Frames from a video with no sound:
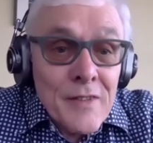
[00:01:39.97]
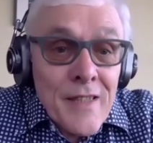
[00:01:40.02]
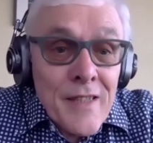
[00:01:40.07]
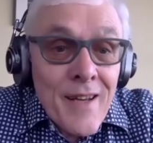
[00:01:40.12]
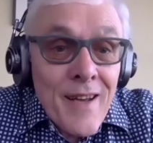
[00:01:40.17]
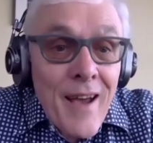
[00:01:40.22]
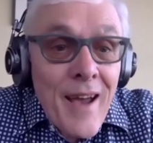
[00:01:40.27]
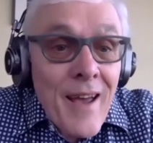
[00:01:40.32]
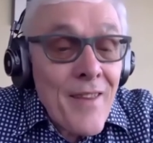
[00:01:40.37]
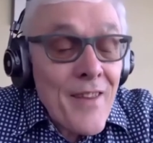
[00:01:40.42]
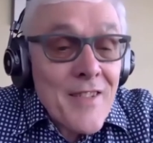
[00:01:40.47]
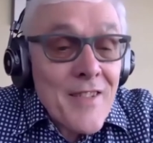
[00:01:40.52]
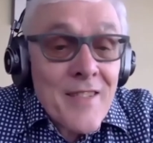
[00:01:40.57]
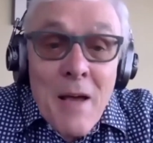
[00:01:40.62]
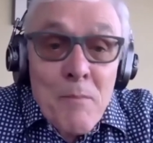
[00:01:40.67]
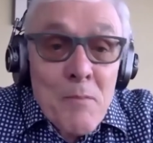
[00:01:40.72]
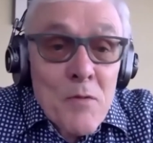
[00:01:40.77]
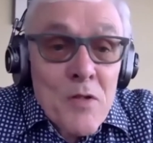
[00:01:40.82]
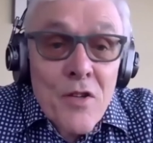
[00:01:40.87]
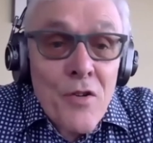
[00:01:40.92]
And that's
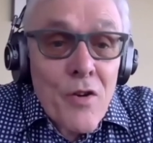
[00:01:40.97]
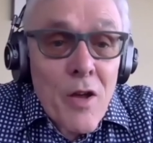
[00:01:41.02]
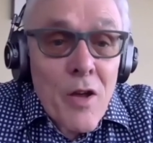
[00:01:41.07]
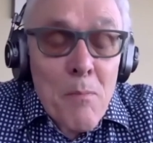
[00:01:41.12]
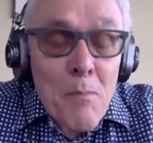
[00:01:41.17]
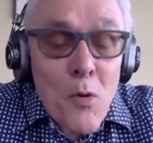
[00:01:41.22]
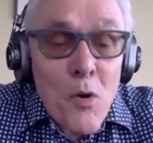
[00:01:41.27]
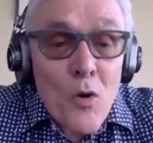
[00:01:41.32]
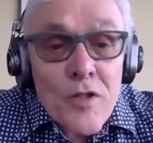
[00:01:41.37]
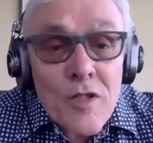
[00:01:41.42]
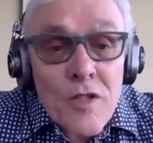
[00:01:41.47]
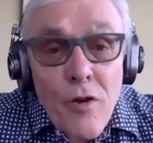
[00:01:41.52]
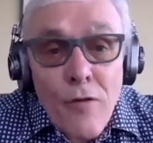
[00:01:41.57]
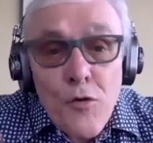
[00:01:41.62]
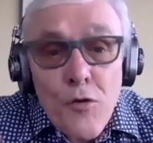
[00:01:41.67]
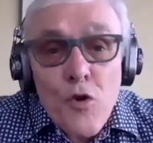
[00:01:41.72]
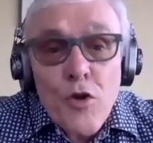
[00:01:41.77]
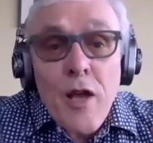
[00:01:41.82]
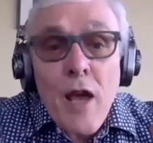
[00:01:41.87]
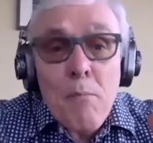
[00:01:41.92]
absolutely important. So if
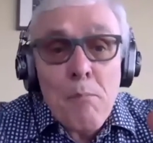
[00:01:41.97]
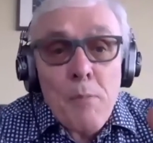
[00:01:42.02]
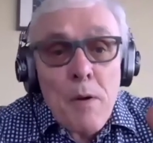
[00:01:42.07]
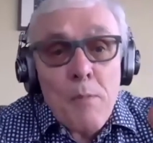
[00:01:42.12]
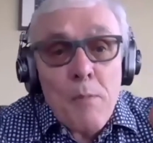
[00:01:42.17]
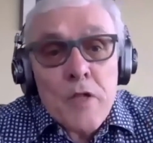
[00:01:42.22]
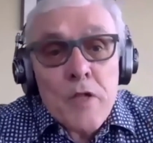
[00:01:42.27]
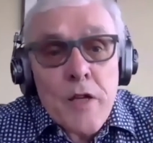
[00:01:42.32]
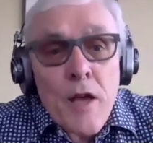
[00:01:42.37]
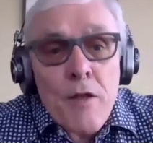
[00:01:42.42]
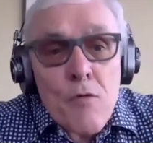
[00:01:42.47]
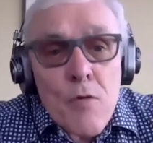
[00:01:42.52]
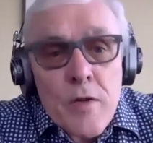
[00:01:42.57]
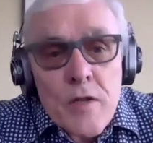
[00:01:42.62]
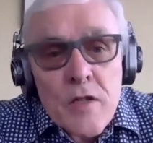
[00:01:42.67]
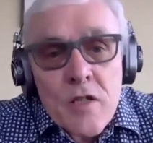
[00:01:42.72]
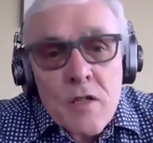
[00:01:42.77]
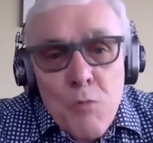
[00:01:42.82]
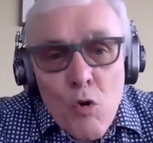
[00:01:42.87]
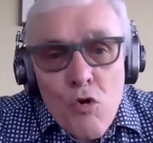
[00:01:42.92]
you get people together in
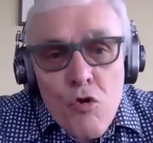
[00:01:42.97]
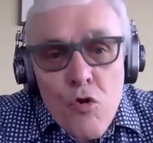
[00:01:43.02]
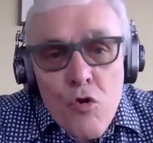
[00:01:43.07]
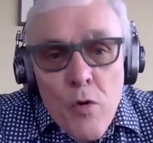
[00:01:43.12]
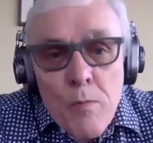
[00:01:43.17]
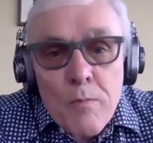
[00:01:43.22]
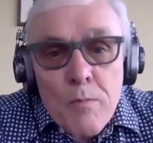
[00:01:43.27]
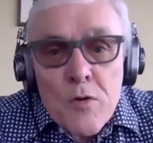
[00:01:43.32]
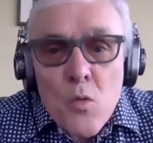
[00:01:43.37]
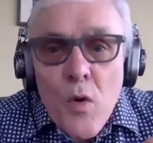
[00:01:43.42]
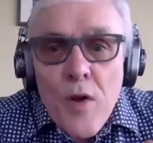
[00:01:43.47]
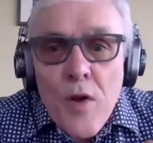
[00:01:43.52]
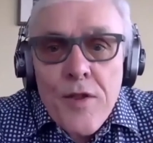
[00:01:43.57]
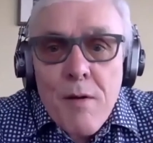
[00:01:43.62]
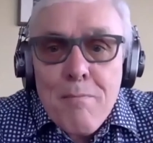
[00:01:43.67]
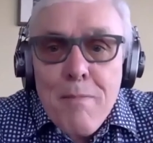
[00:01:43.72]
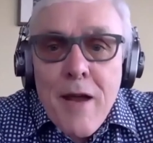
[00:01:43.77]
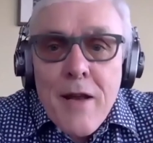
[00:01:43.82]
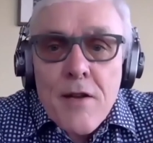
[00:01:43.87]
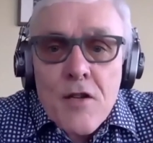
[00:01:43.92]
small groups with a
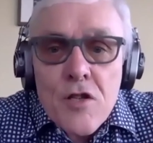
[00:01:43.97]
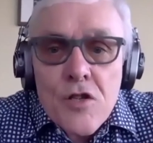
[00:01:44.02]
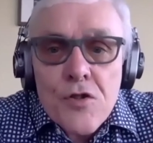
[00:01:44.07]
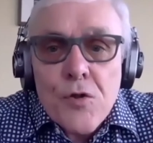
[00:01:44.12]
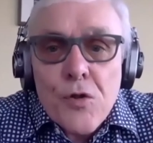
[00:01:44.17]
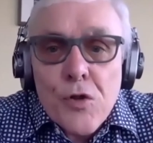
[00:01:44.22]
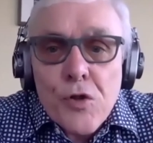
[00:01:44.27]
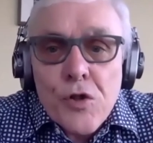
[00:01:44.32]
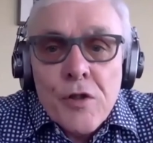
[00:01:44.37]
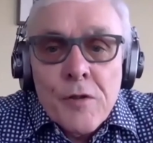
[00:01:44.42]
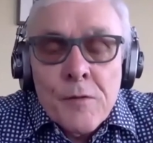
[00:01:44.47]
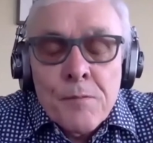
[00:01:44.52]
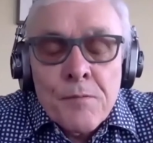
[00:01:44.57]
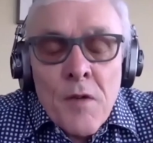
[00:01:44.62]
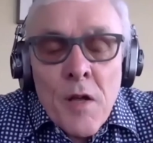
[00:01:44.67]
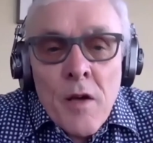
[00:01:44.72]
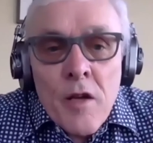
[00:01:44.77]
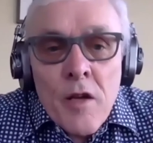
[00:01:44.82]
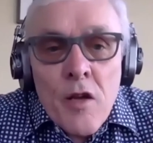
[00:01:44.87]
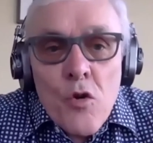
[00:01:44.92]
mentor,
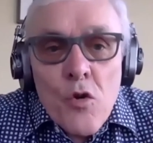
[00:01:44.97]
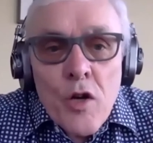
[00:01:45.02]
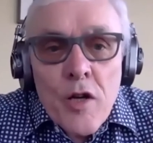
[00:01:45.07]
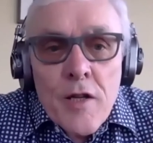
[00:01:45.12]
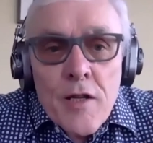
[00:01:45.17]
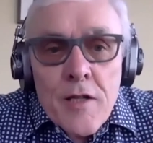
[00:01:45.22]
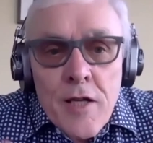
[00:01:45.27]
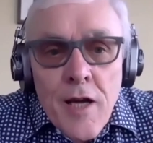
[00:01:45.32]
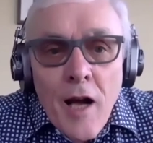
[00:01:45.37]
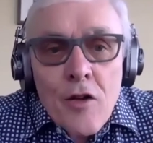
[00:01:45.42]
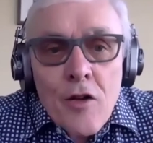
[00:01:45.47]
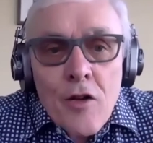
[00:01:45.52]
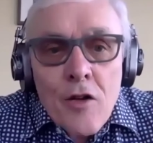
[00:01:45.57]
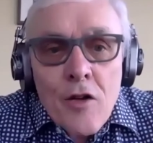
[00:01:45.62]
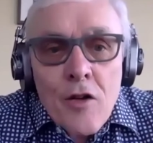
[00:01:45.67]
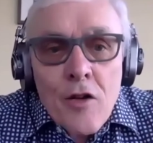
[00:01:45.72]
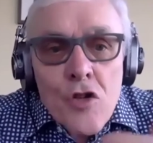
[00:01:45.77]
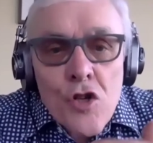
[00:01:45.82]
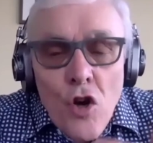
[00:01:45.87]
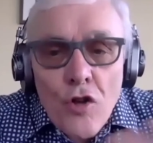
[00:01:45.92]
you can touch
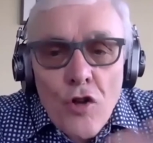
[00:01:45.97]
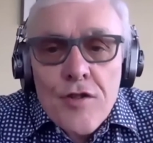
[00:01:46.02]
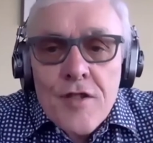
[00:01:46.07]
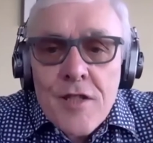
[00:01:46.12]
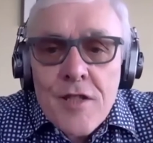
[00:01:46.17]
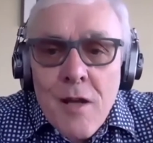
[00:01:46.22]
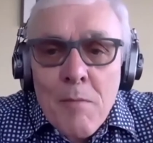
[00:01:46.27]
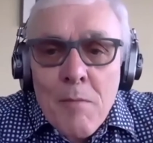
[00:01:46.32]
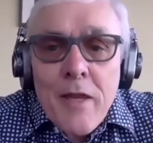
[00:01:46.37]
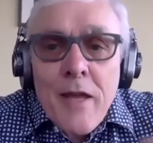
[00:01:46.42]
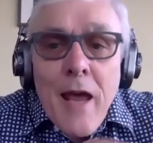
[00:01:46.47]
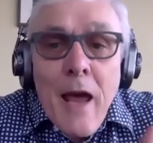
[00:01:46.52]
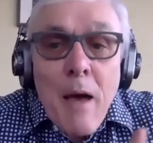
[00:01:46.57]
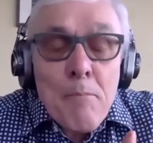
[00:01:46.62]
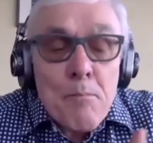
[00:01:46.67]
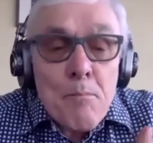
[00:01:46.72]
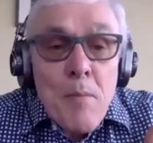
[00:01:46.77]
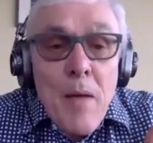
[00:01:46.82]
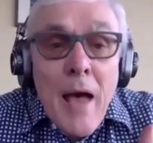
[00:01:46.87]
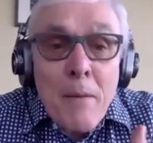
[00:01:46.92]
on some of the
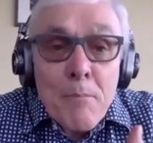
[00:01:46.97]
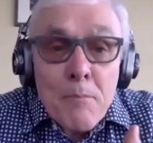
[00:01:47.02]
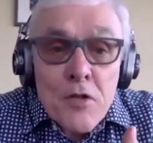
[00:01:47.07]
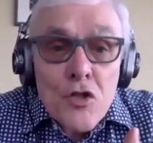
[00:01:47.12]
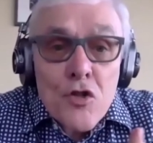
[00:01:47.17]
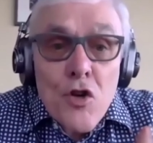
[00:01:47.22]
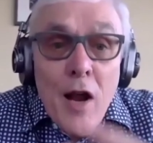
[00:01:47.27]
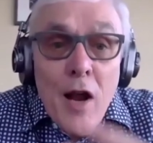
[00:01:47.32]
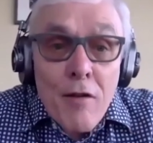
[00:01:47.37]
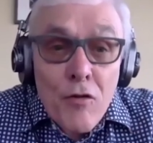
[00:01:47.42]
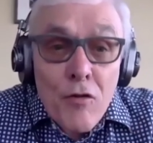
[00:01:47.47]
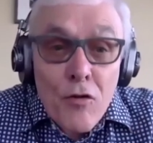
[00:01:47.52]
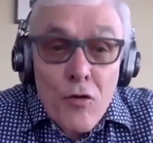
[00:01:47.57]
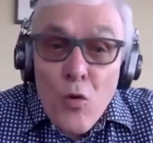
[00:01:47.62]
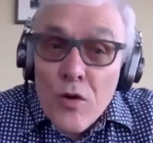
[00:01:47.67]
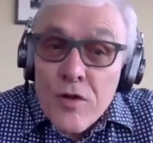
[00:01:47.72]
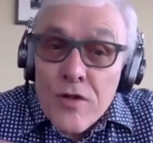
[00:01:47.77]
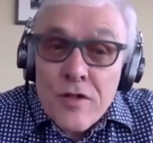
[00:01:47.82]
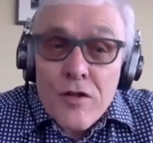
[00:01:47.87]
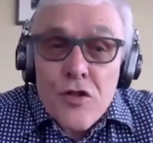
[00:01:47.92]
abstract
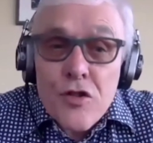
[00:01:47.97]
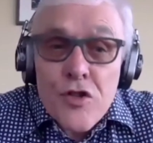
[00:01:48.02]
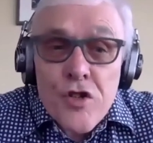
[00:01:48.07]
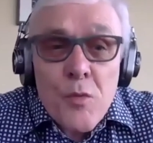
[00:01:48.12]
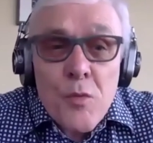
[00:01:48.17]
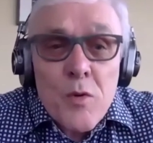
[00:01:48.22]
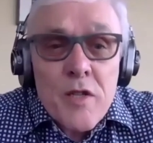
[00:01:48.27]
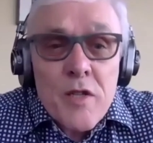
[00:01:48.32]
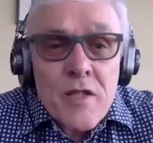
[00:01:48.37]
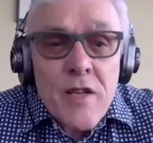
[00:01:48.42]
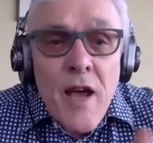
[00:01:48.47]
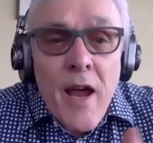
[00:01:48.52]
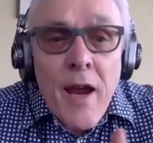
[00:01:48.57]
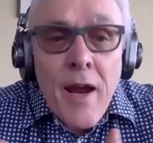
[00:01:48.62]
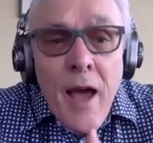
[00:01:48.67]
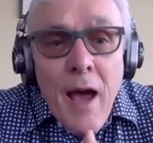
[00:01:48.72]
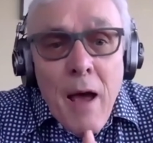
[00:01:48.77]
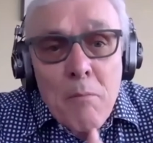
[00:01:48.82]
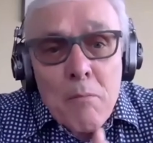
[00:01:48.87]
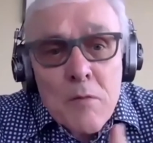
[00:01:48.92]
thoughts that she was saying
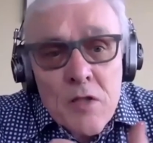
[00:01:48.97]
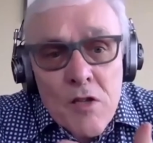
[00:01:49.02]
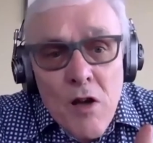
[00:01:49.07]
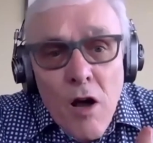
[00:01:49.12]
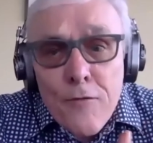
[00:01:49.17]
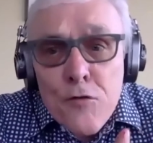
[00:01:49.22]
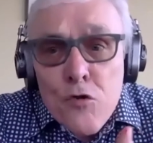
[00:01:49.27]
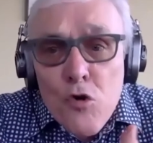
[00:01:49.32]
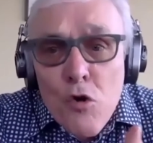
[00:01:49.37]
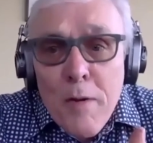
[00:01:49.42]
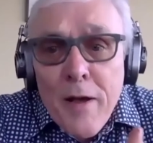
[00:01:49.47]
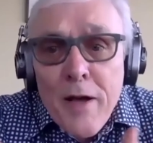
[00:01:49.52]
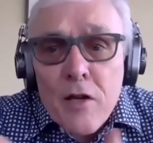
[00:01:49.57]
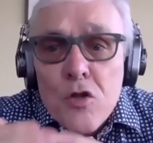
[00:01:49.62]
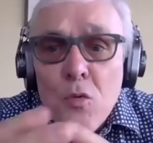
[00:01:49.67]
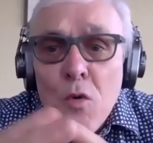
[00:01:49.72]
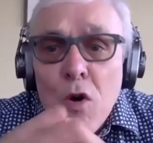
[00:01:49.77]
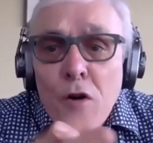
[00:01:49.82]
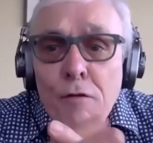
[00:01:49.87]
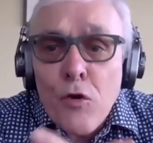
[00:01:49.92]
happens after about
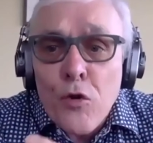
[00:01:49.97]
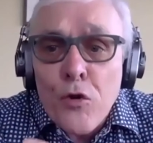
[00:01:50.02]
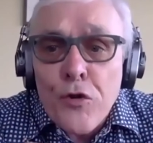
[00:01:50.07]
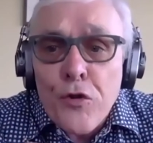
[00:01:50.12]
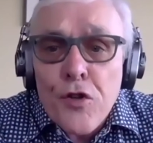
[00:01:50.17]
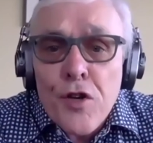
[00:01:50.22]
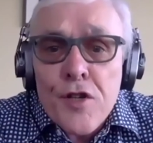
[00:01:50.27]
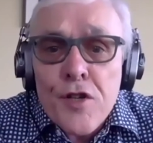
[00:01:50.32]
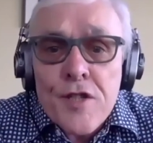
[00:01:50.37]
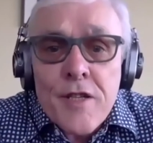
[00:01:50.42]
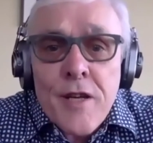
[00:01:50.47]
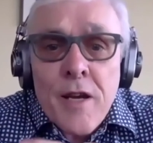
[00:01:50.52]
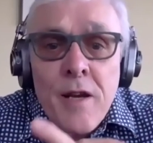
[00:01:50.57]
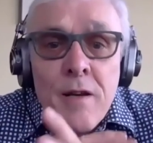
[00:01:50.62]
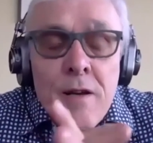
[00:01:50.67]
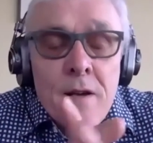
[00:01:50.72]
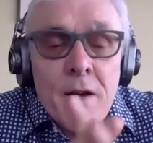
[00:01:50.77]
12 or 13.